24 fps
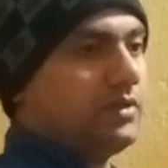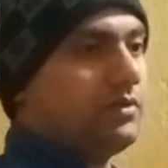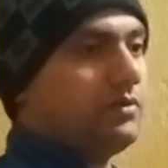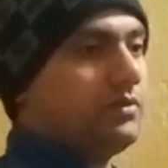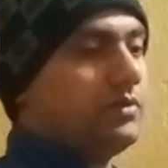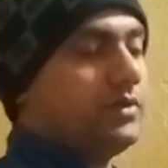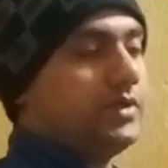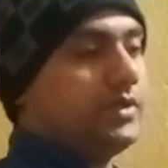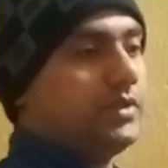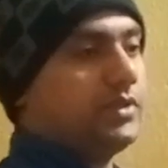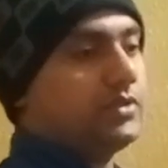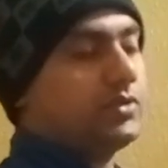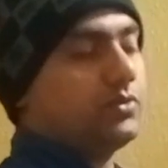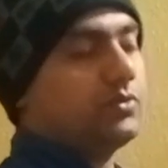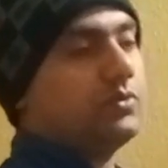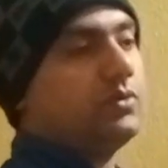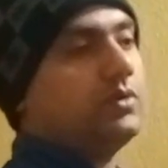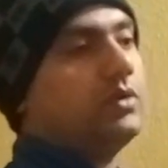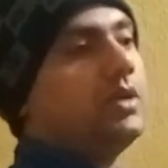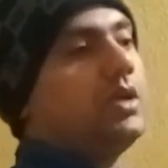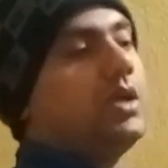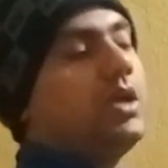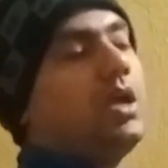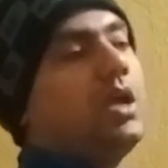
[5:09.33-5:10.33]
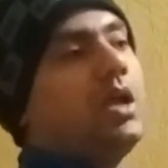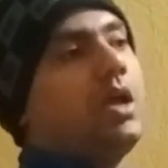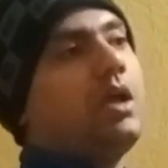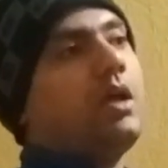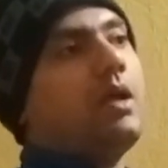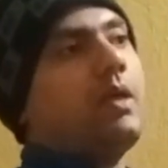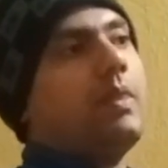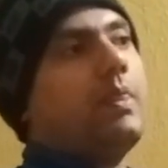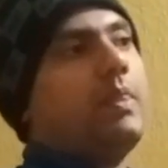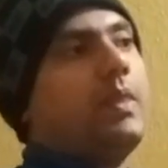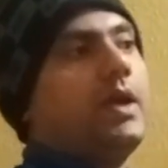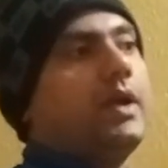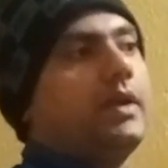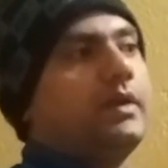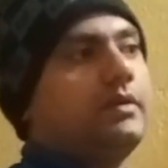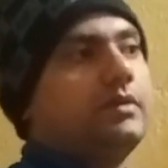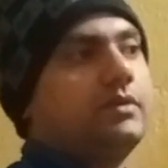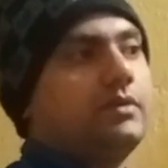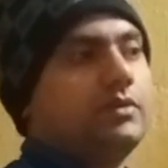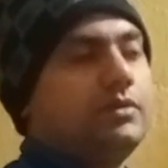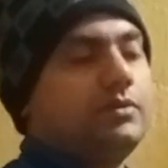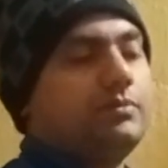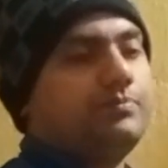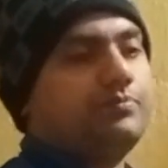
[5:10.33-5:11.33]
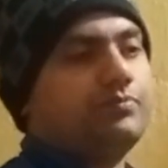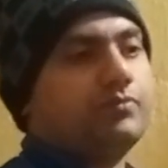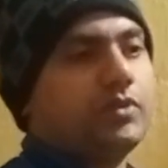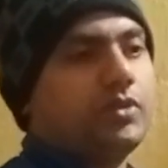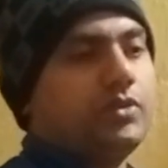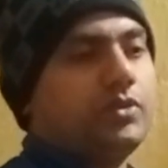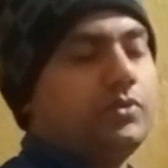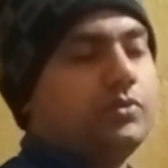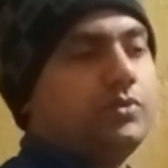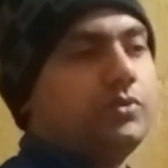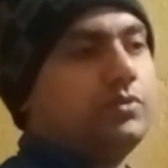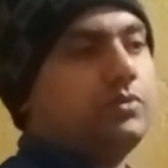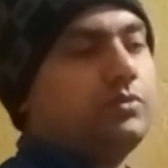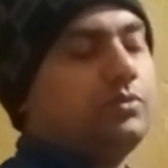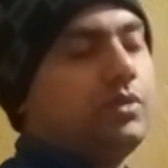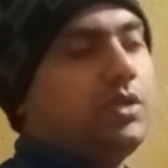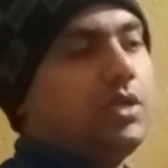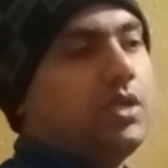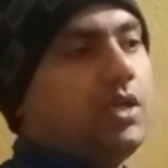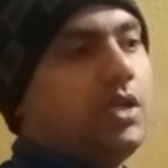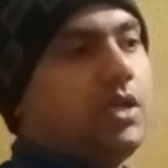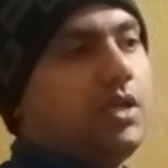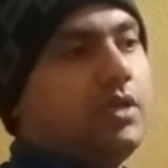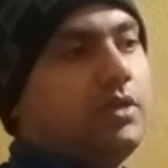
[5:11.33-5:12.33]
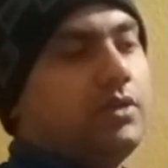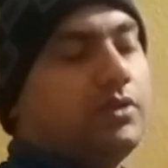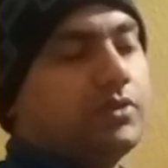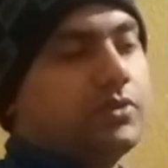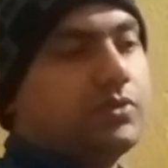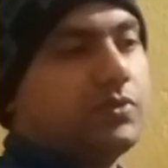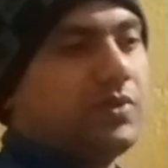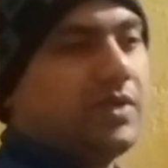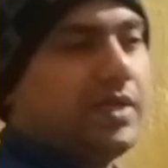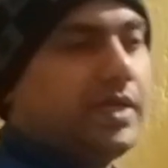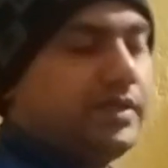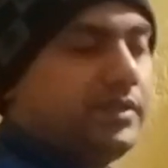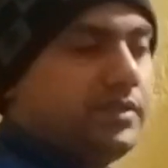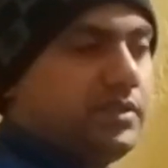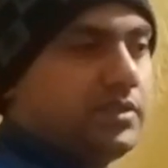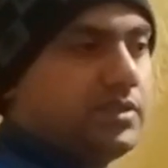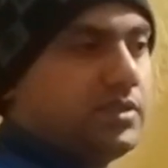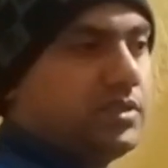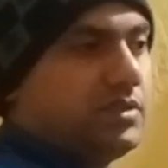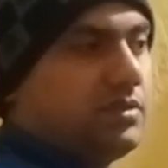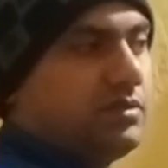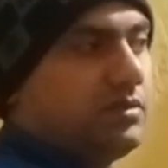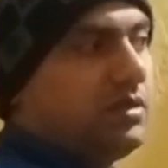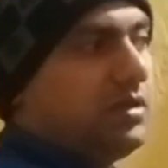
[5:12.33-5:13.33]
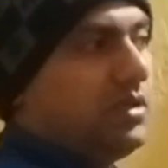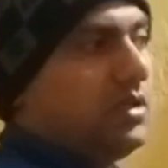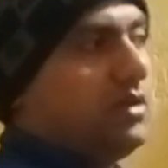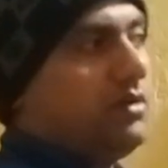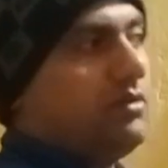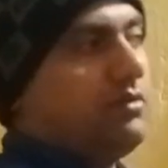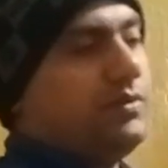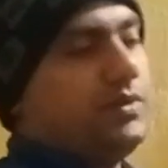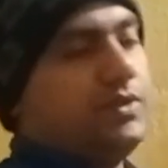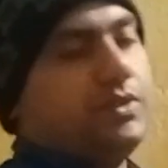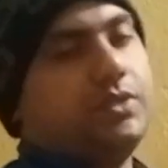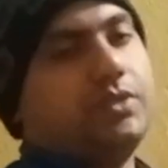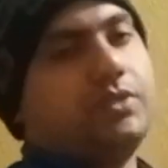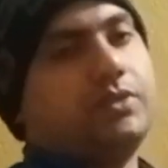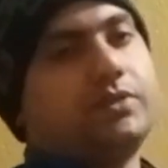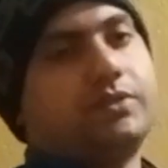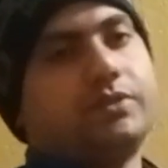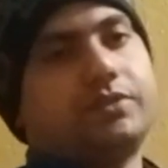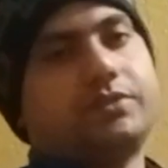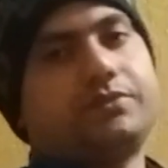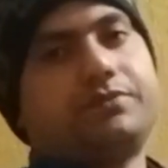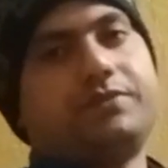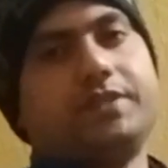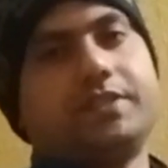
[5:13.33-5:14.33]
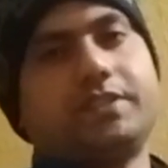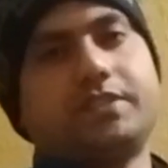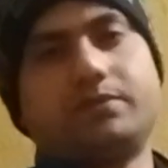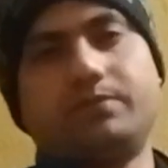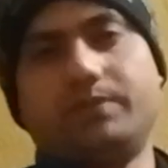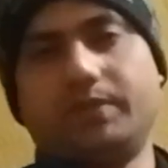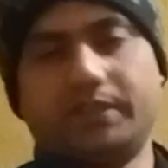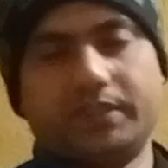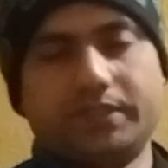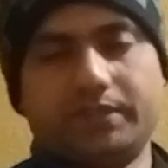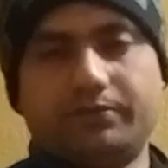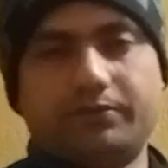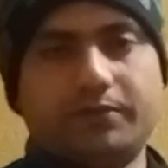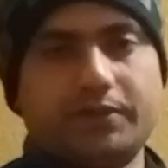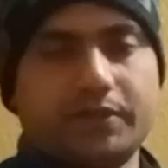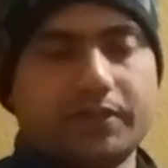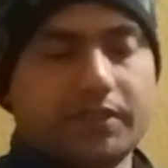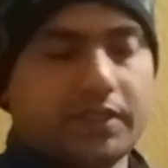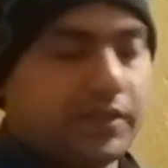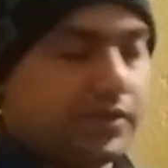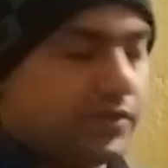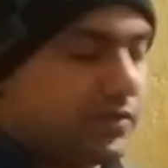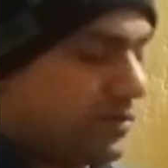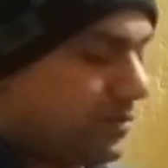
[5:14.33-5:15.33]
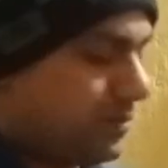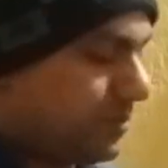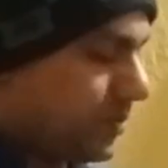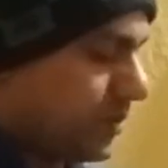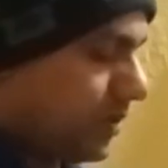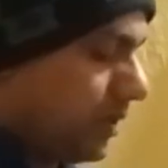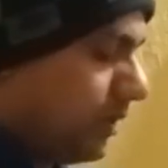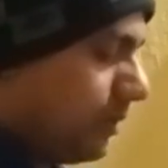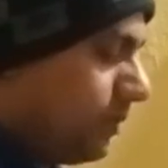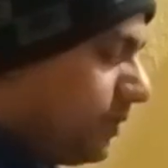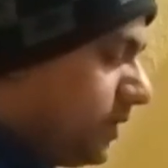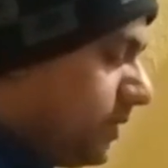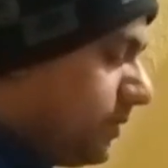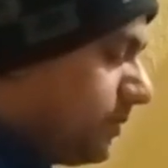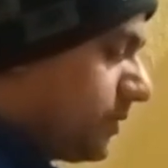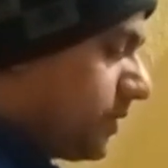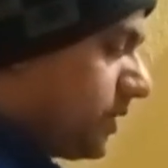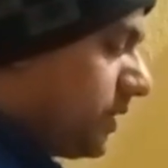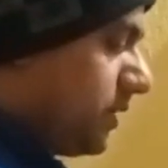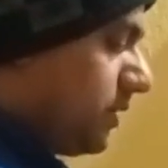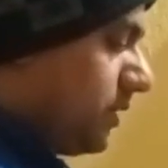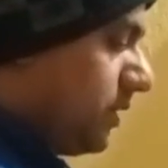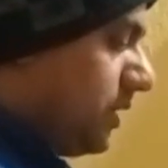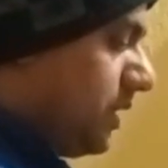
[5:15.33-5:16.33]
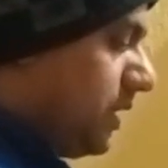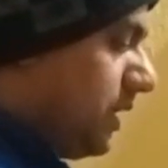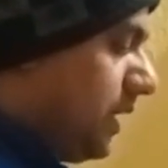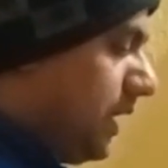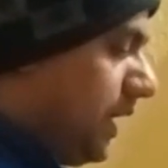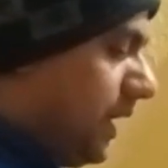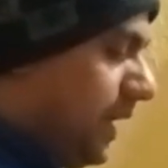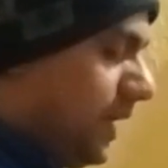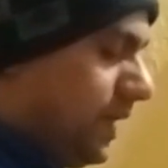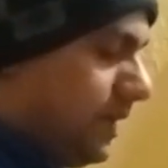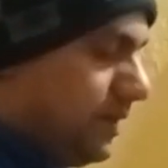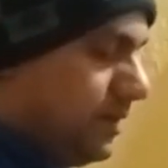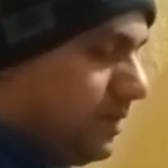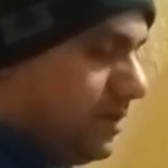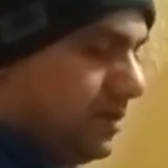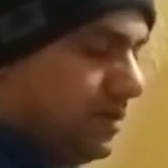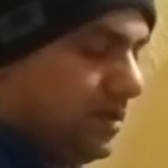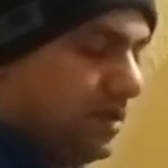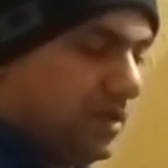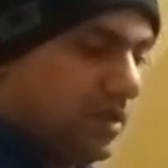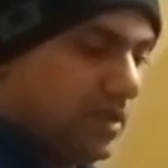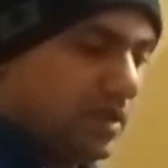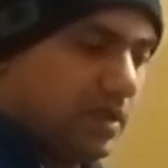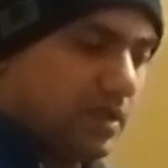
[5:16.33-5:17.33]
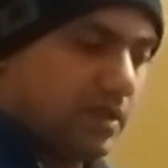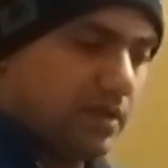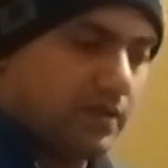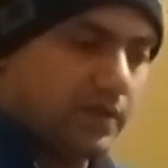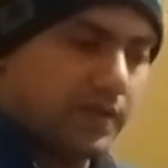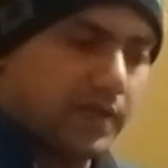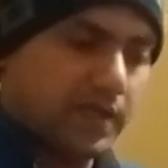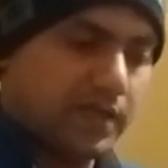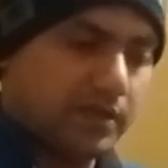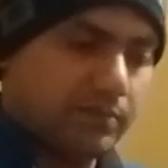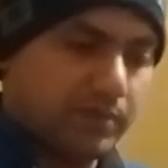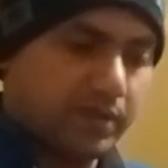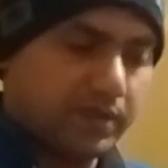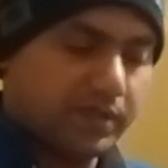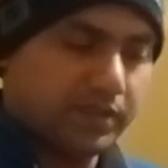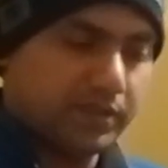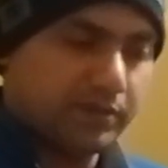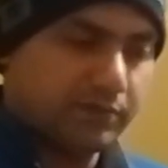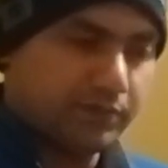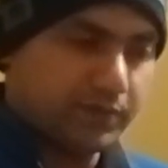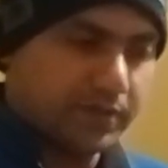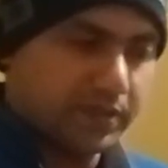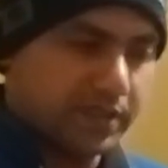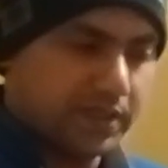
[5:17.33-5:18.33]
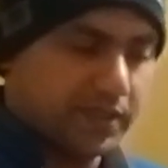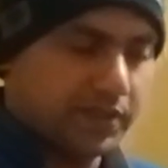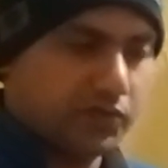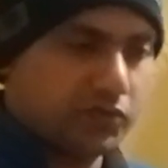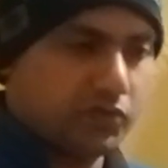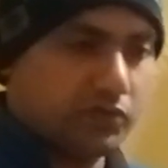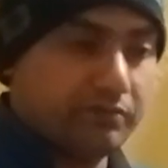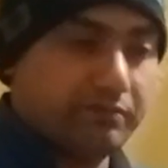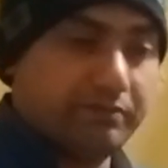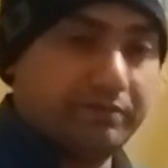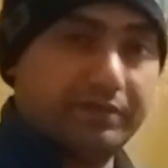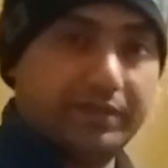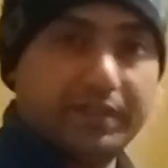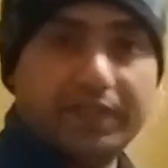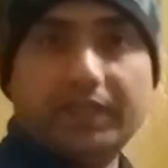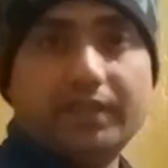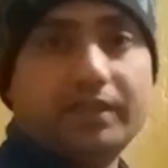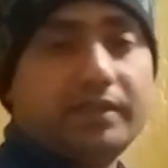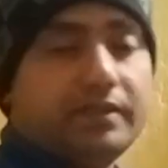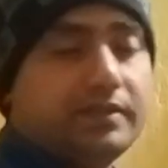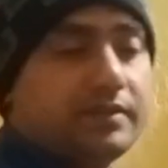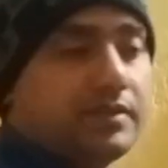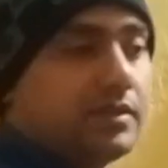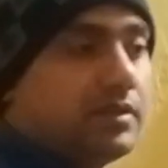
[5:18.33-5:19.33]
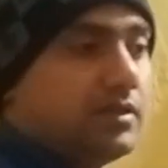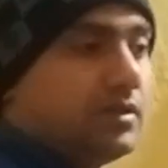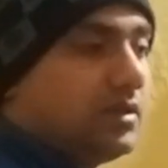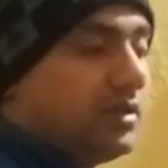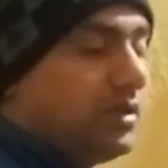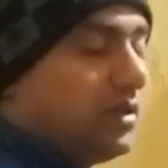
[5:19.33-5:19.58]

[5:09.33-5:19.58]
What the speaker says: I already told that due to industrialization, wage earners faced many different kinds of problems, and they had many different kinds of needs.